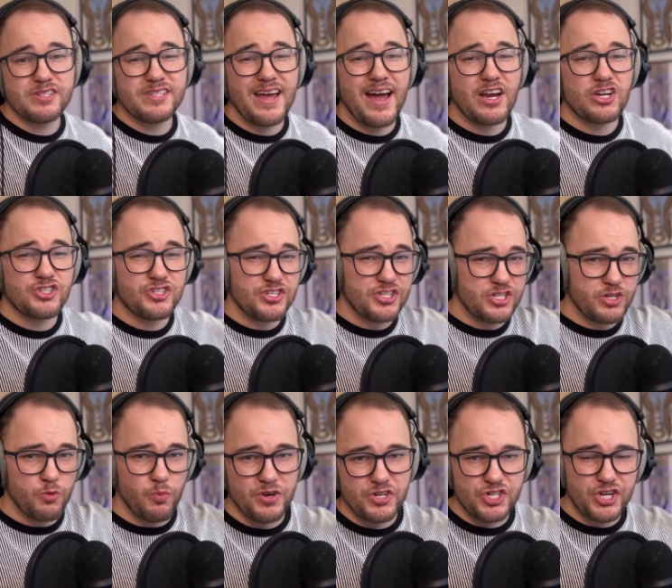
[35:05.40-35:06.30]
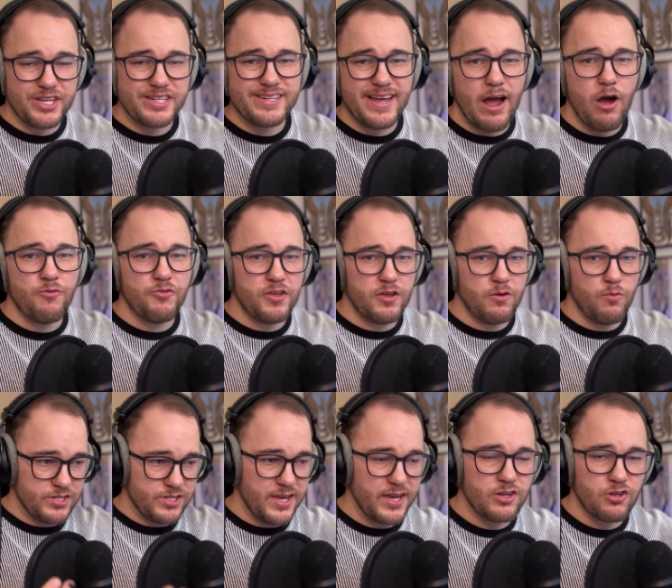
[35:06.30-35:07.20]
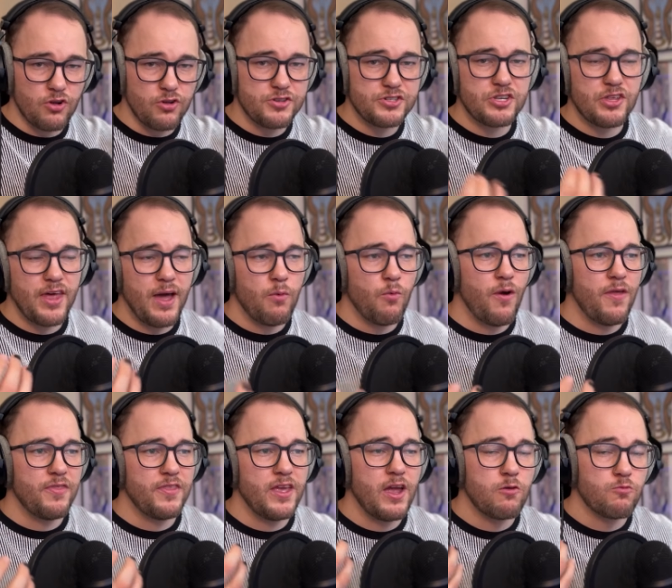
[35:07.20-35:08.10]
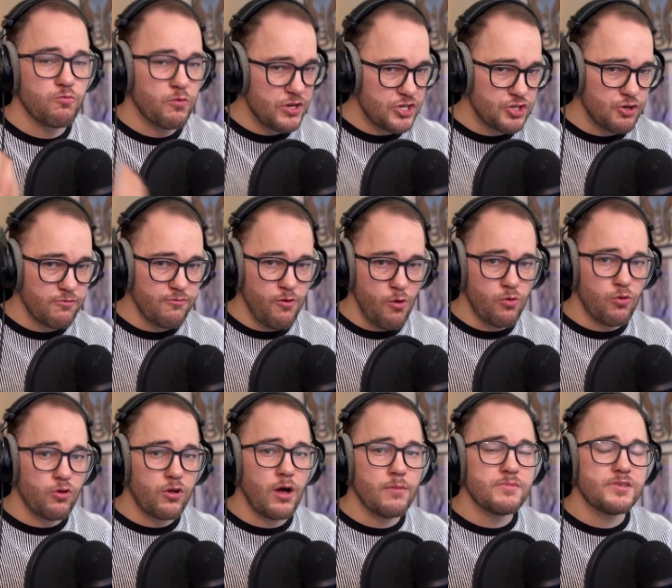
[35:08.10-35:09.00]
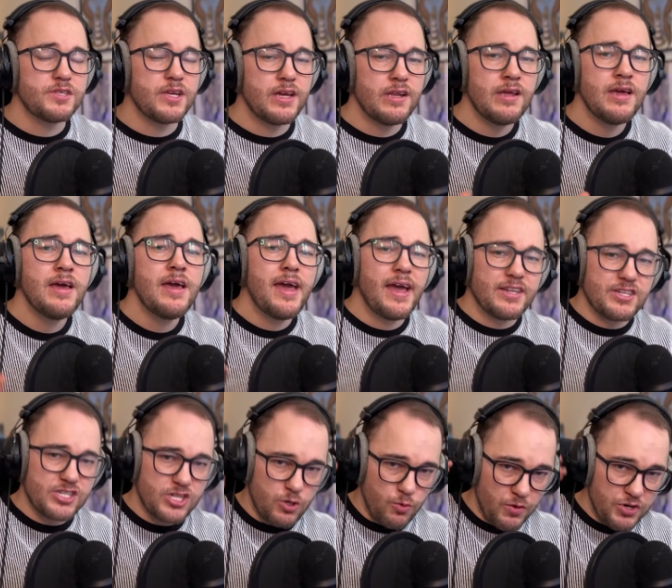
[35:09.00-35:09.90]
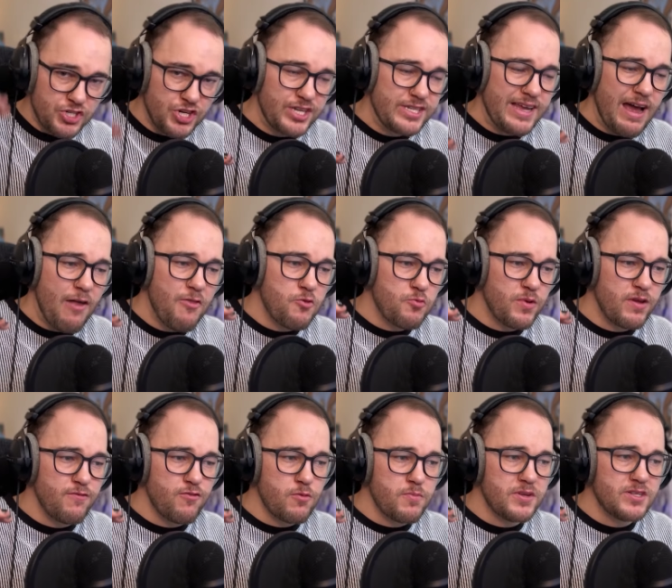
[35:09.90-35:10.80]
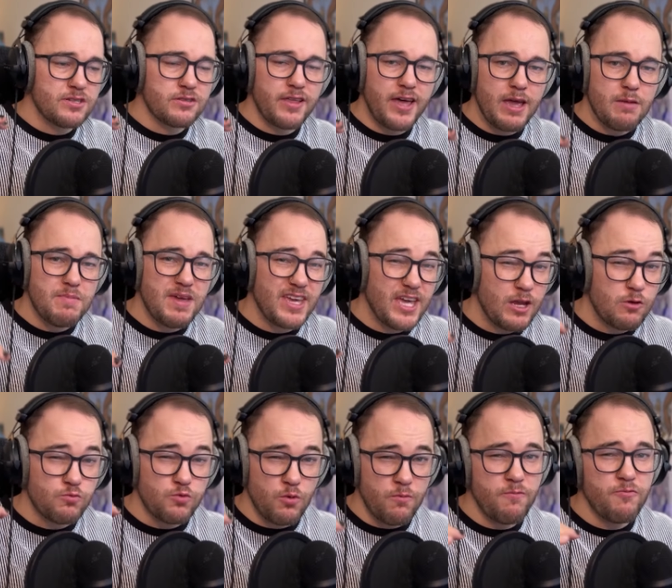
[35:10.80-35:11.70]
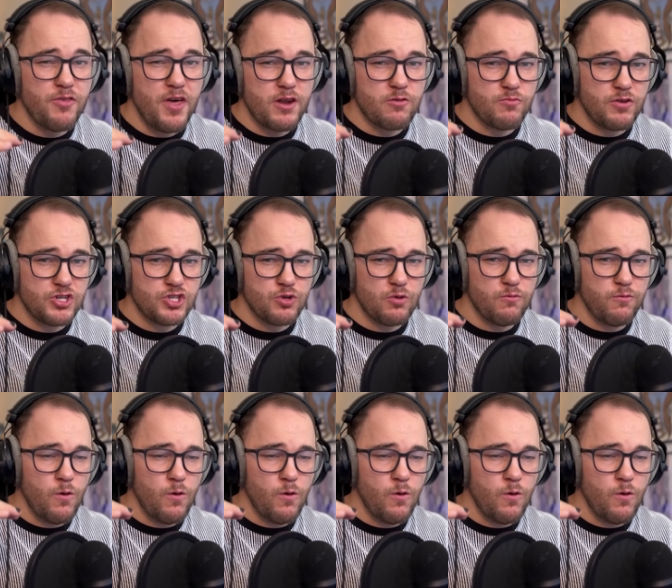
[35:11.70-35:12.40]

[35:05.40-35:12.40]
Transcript: is actually squishing down the signal so that when the original vocal comes in, it's squishing down the reverb and delay, making room for that original